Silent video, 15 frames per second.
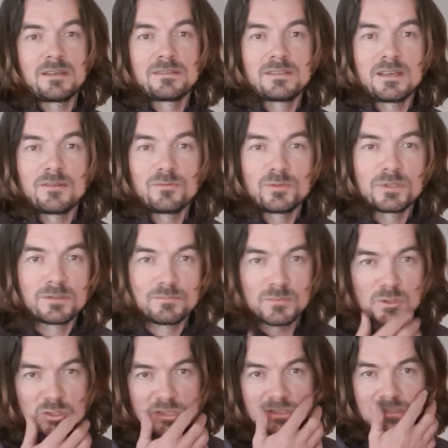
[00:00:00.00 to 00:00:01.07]
that word
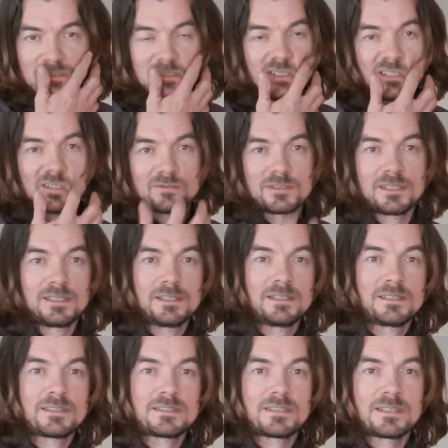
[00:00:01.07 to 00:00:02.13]
must, you know,
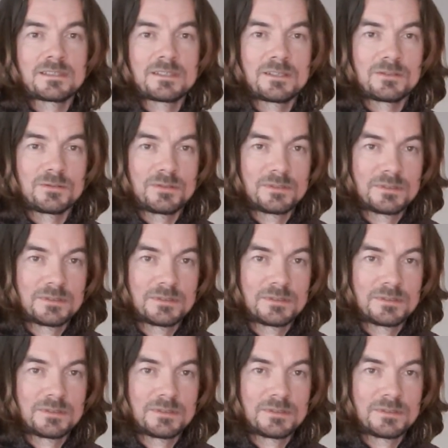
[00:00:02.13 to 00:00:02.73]
says who.